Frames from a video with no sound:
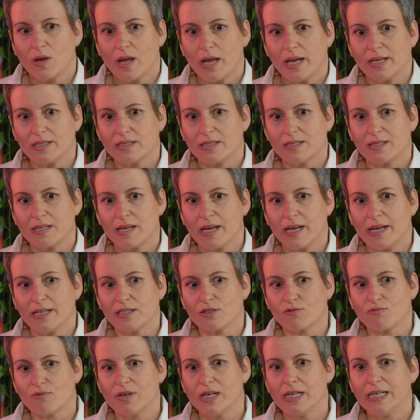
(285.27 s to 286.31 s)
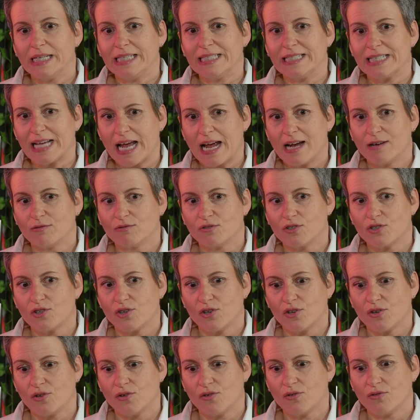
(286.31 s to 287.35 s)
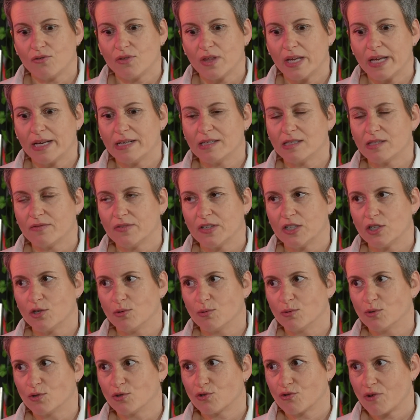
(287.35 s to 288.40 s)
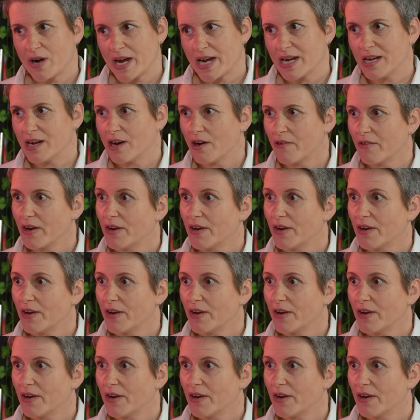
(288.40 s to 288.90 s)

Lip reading: it's really down to the individual trainer.